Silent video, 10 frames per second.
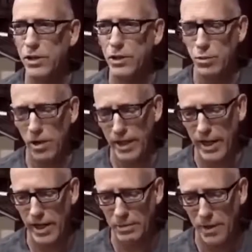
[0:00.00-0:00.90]
is
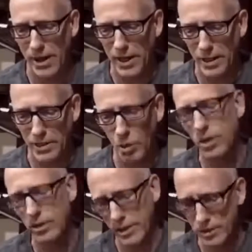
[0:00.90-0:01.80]
running out of money,
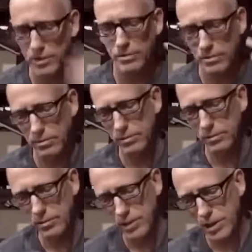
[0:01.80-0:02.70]
or at least
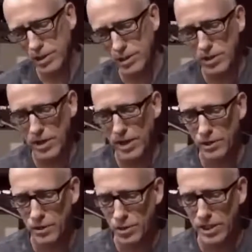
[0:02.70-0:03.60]
she's
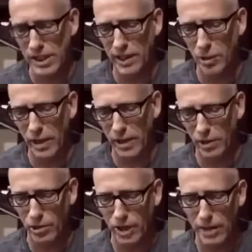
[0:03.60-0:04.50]
decided to scale
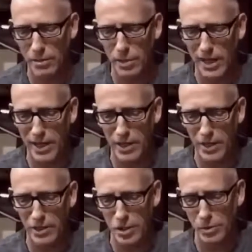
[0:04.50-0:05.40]
back her campaign
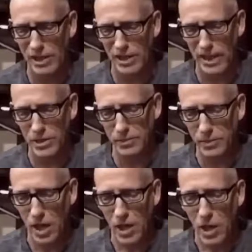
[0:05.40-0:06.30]
and spend less
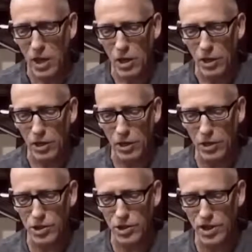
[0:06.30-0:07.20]

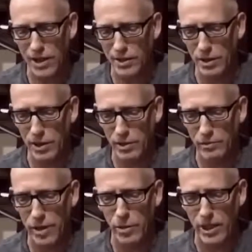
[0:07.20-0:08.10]
because she's not
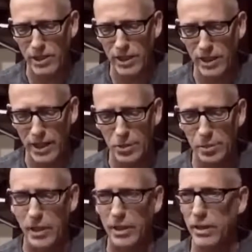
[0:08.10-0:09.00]
fundraising as
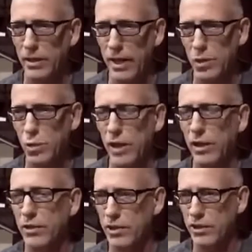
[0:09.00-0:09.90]
big as
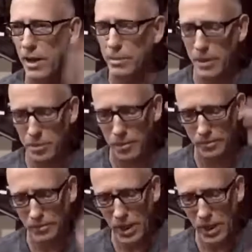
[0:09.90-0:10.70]
well as the top people.